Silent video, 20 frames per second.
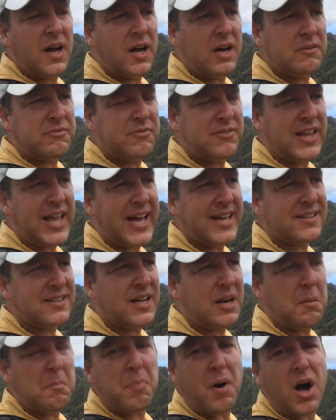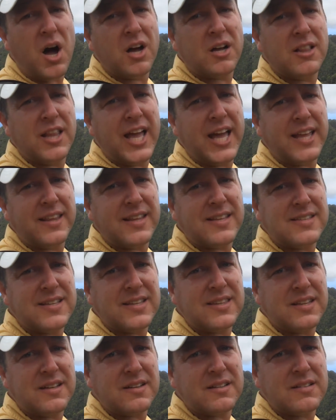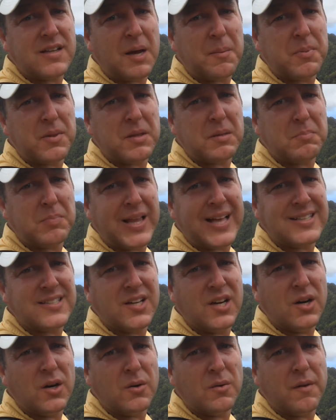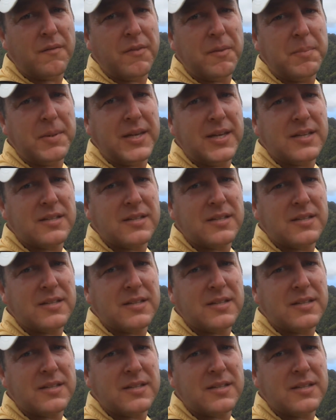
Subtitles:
flat kind of bogland that's at the top of the plateau of the peak.